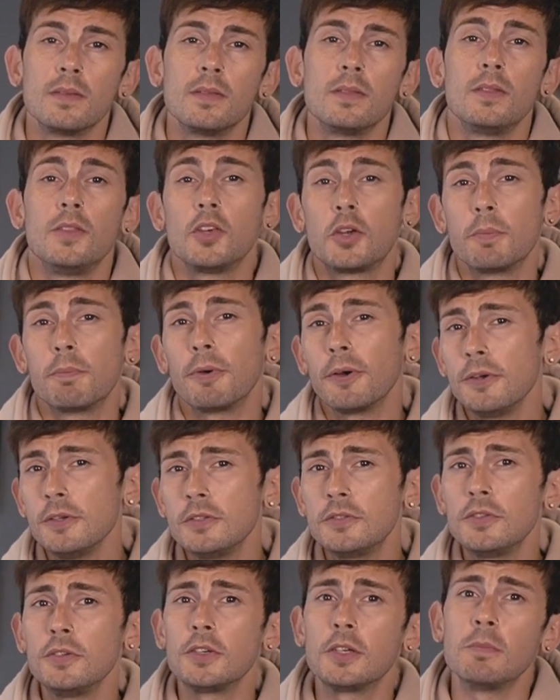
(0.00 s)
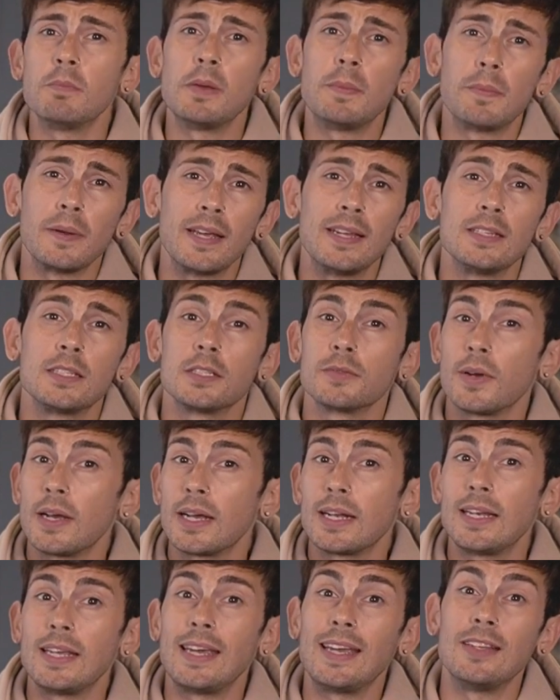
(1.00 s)
The ComposeView can be placed
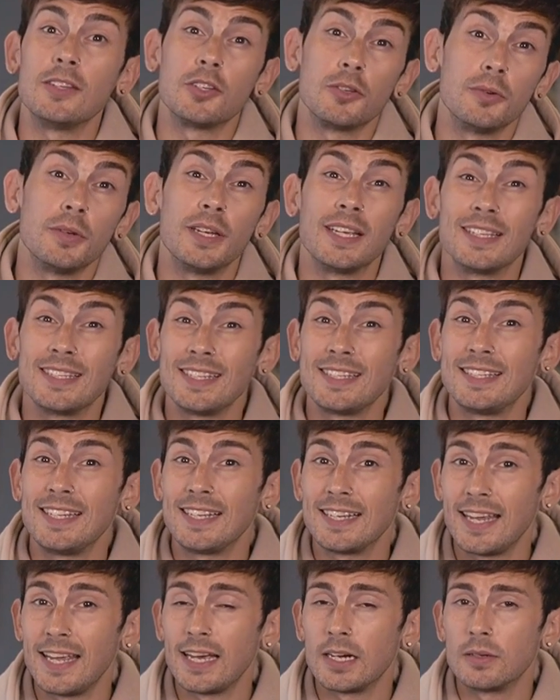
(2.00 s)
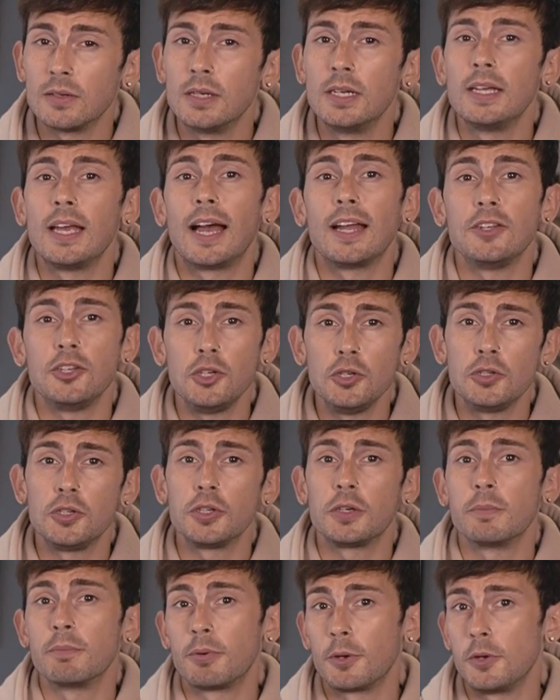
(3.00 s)
directly into an existing layout and used to
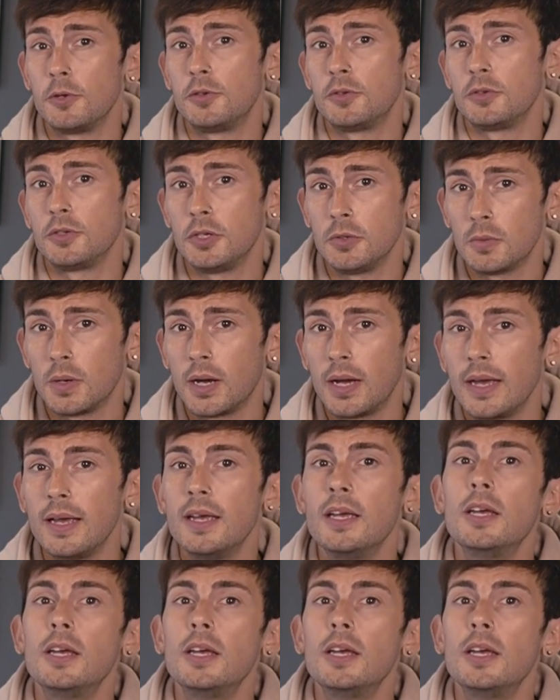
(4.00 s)
compose your UI,